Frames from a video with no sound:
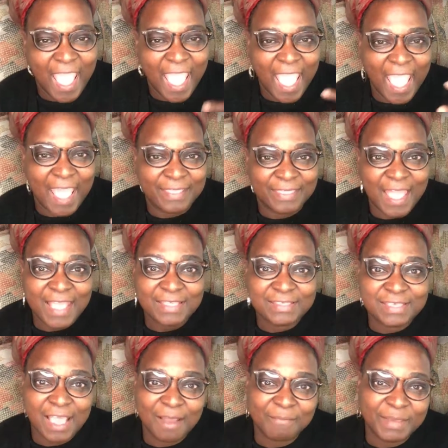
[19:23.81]
And that
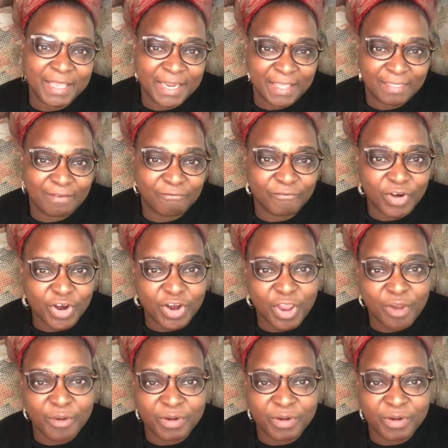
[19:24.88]
is coming in the Virgo.